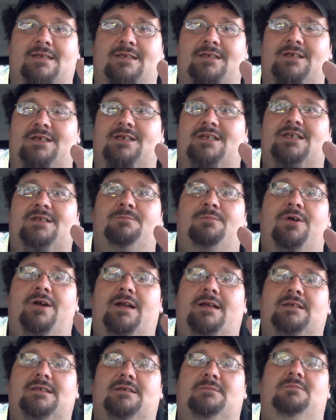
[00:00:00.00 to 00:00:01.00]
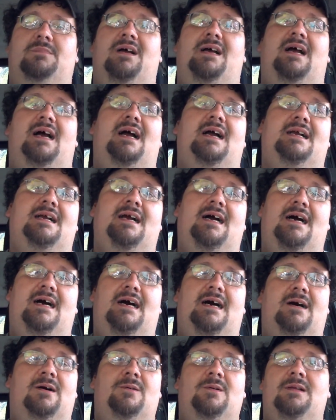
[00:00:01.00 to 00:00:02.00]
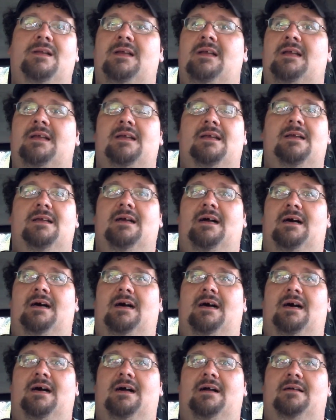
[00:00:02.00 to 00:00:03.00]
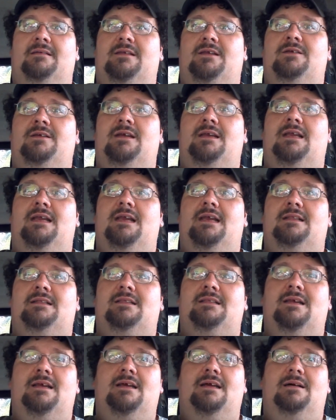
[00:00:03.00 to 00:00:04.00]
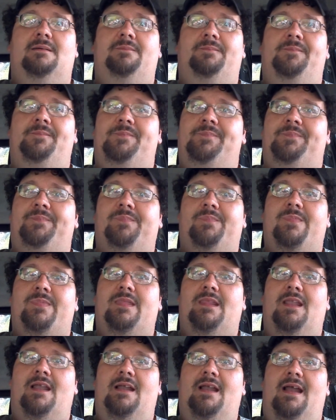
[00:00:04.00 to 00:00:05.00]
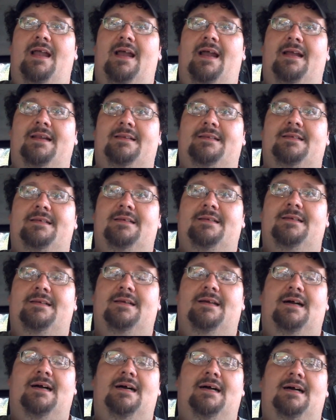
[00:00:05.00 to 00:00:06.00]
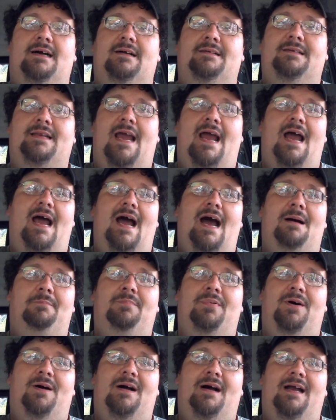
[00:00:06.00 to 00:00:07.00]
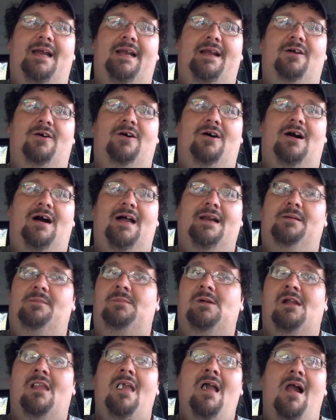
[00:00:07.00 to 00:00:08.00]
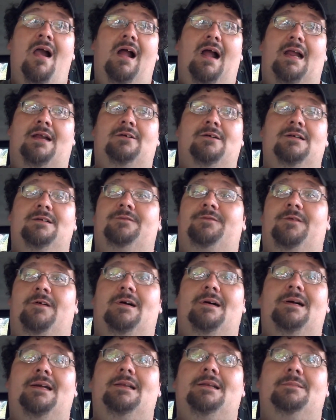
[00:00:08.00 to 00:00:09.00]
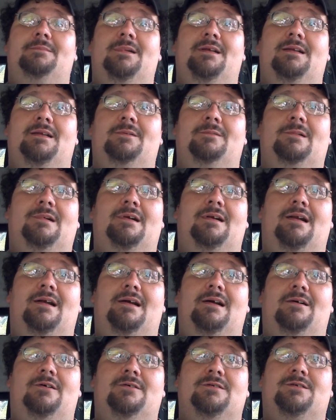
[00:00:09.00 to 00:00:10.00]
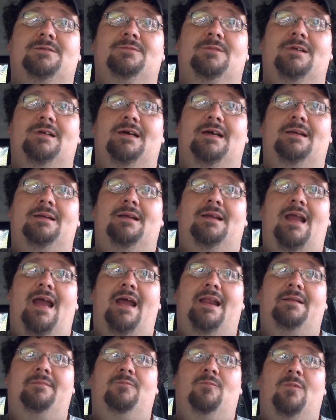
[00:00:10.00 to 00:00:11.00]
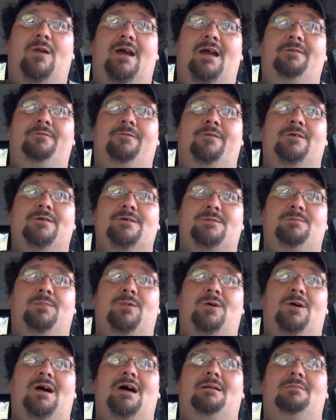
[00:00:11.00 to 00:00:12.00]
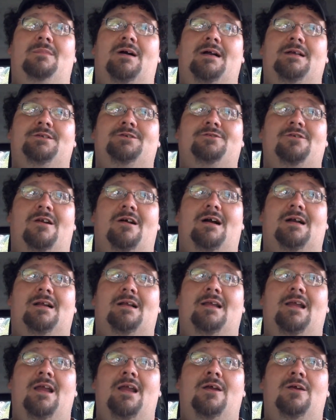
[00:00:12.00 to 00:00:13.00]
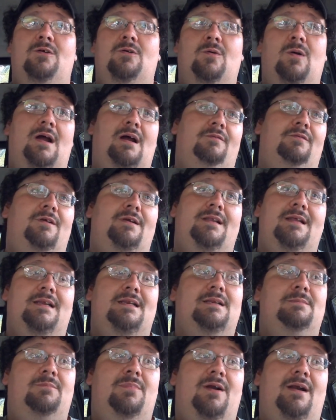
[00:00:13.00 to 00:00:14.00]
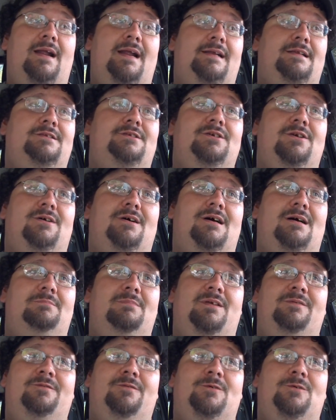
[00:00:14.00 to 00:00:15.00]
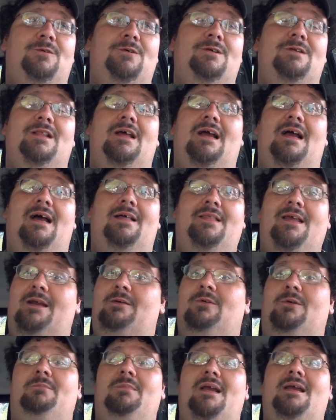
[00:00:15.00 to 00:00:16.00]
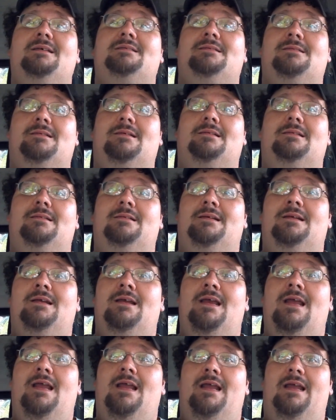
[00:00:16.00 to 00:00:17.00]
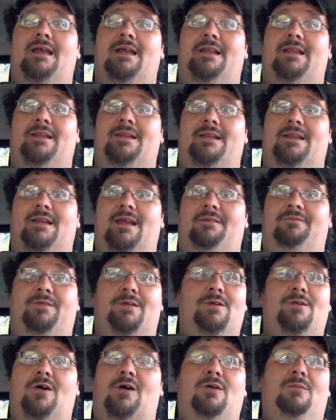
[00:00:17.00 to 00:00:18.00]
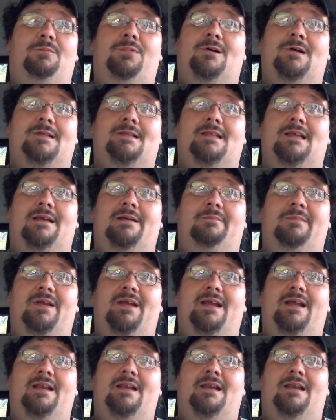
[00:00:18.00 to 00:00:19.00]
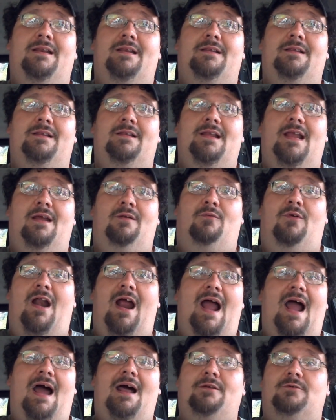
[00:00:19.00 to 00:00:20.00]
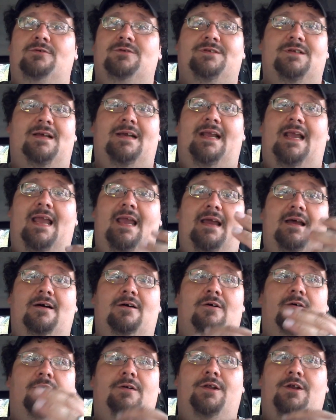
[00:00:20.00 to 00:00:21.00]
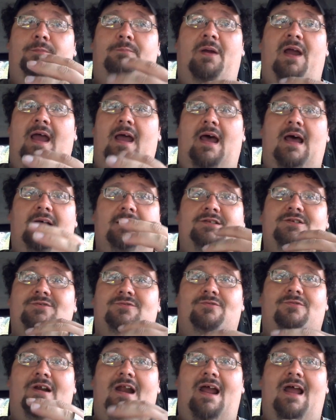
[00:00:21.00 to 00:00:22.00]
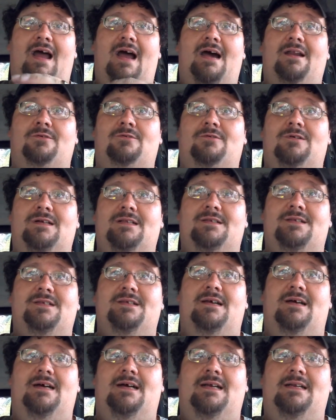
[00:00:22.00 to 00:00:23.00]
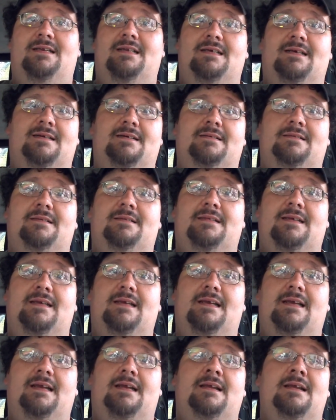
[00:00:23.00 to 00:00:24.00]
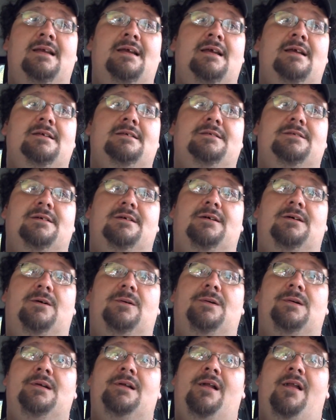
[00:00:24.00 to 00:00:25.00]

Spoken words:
it just springs them back out. You can get them at Napa. I got them. I couldn't find them anywhere else when I first bought my truck. Whoever did the brake job before that, they were missing. And if you don't put them in, it rattles like hell. Your pads will rattle inside the thing. So